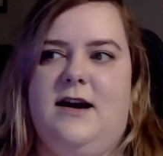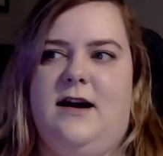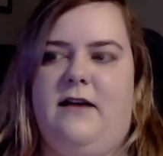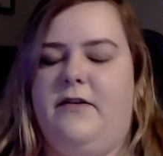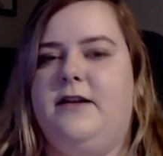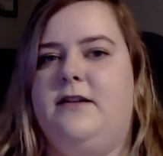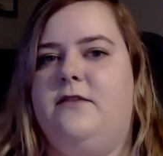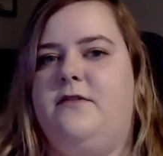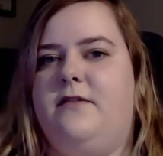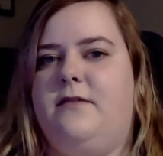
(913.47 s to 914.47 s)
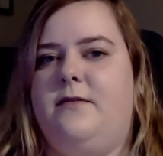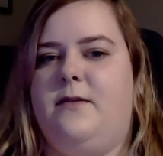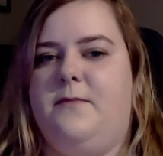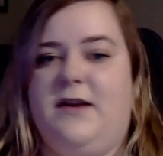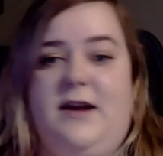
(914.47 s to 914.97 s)
I felt like there was
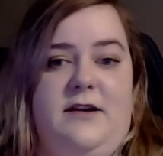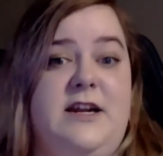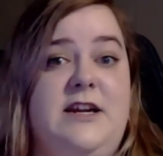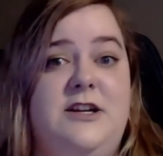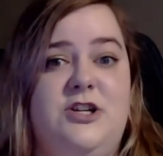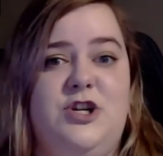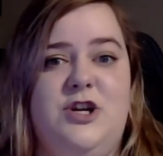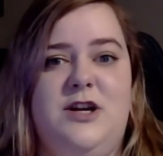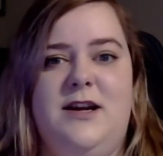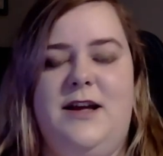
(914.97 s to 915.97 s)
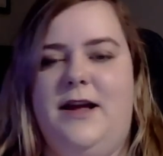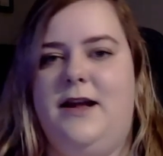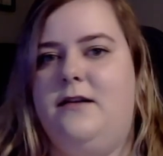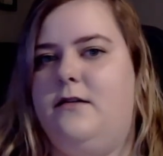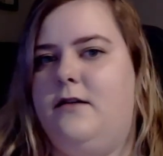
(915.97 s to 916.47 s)
something I could teach,
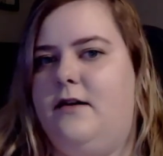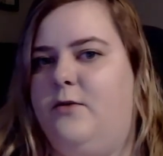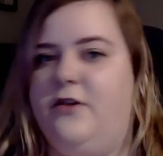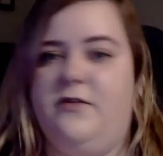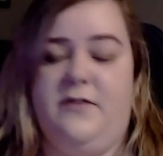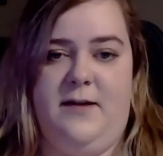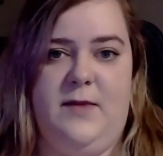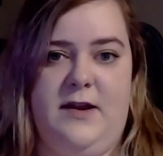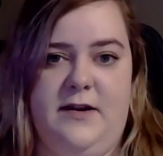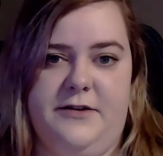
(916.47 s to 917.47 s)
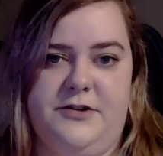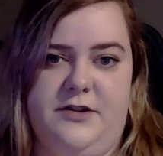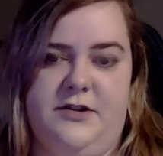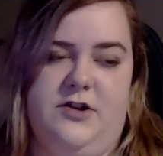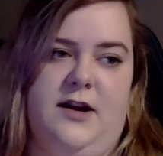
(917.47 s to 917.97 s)
and I want to do the same thing in Dungeons
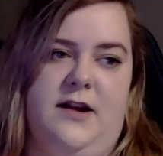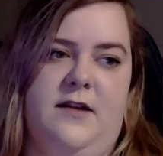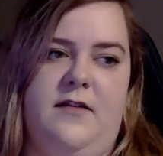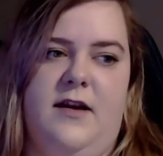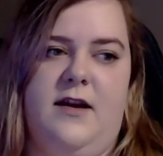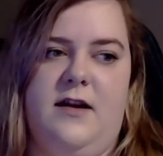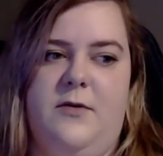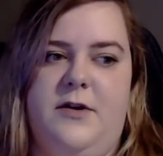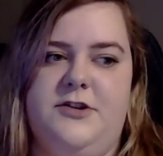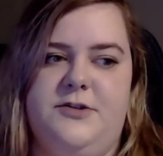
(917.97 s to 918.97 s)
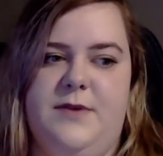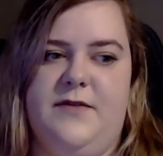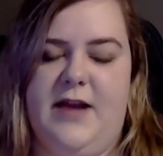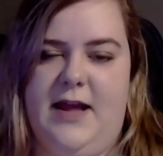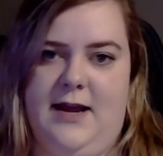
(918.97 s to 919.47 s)
and Dragons, and I want to just be
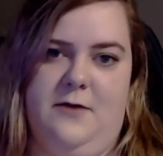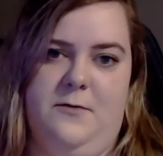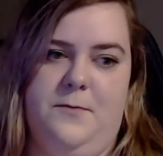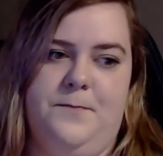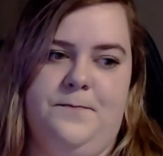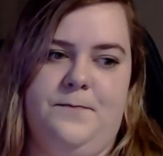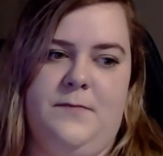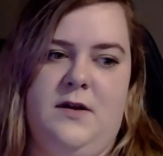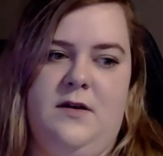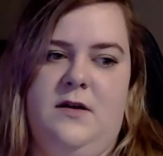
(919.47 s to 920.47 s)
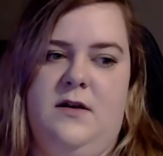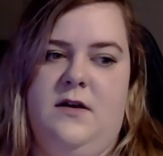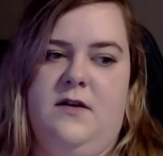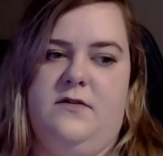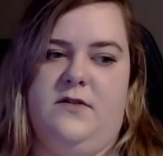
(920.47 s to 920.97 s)
able to hang out.
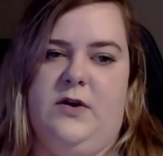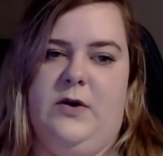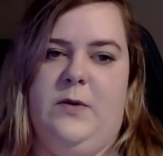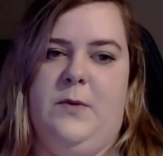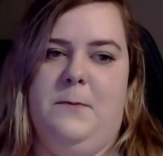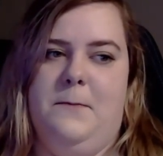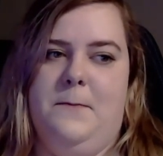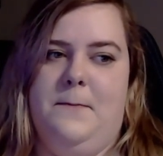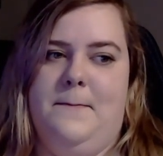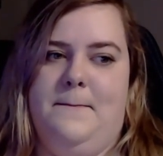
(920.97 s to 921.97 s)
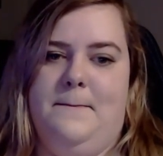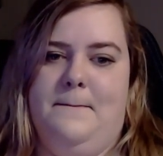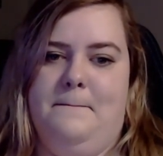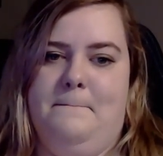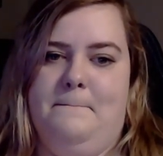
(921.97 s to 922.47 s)
So
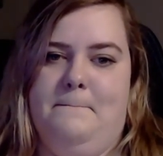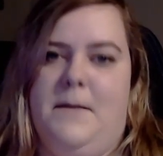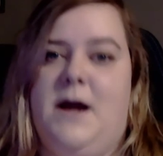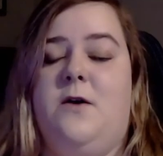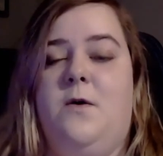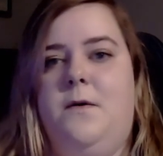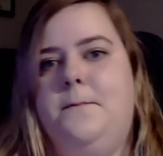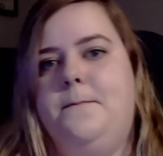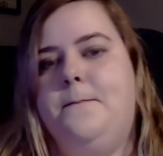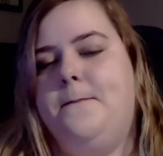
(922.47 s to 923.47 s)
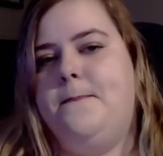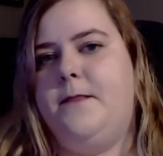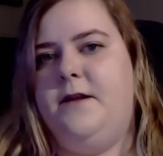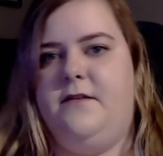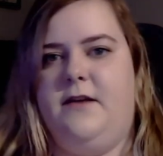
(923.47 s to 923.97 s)
my goal
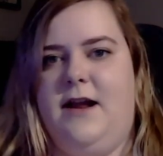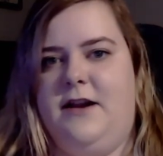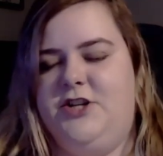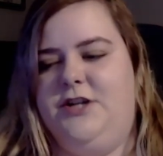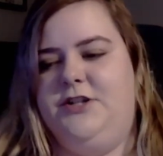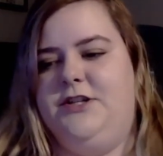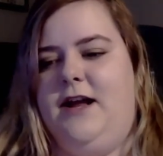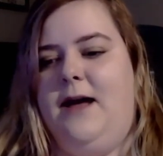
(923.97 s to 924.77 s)
is to kind of change that.